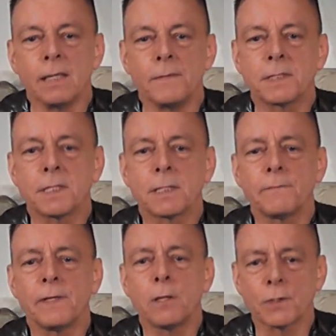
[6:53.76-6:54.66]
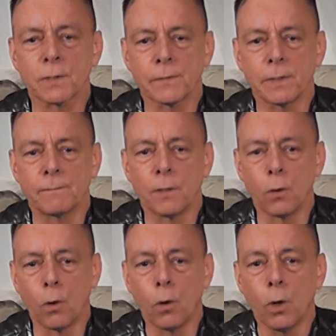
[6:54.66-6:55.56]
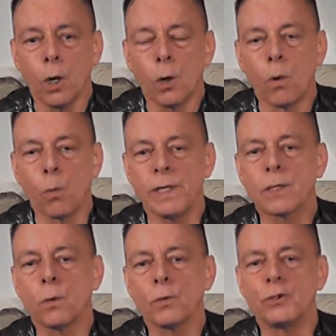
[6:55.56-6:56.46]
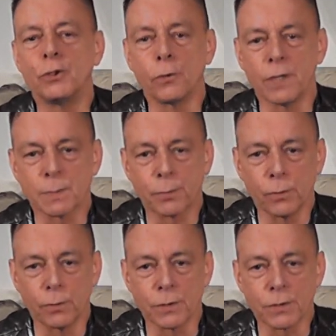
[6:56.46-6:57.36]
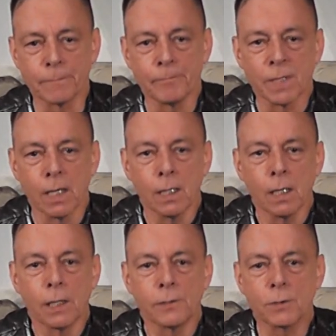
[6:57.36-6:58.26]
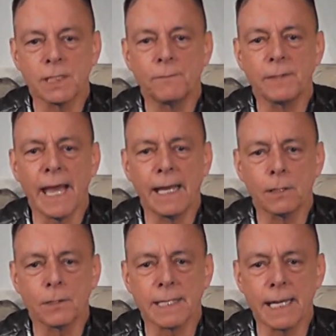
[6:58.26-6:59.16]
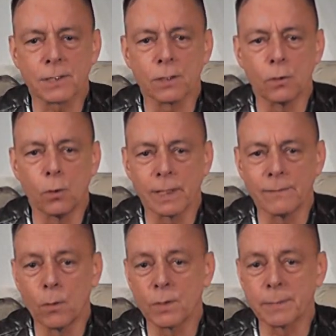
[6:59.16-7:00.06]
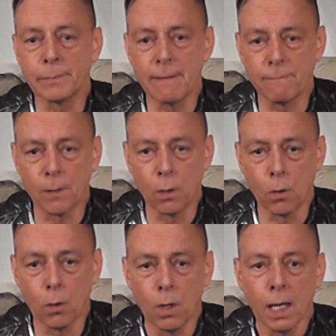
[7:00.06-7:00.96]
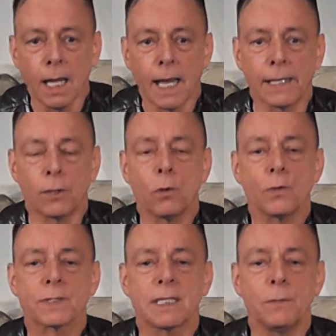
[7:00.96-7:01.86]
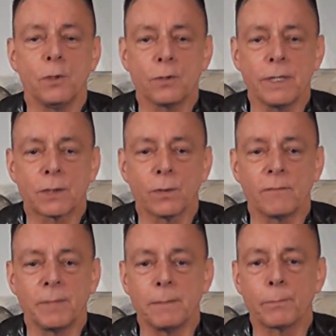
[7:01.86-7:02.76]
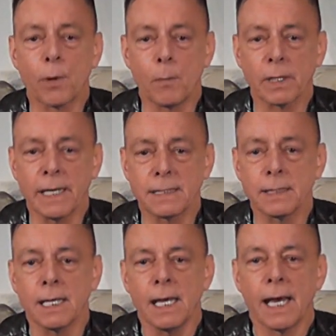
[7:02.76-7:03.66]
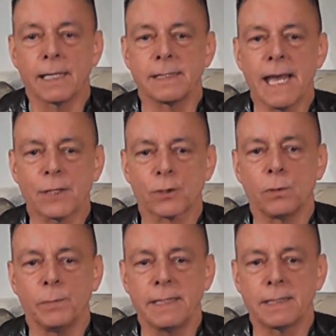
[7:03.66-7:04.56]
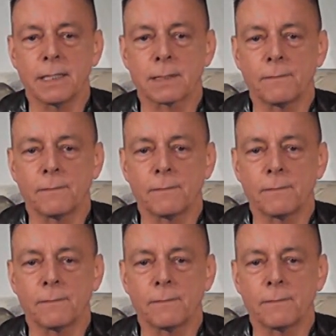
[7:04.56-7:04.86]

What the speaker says: This is the philosophy of the law, what we call jurisprudence. Not even the Anglo-Saxon lawgiver was above the law, and laws seem usually to have been promulgated at national meetings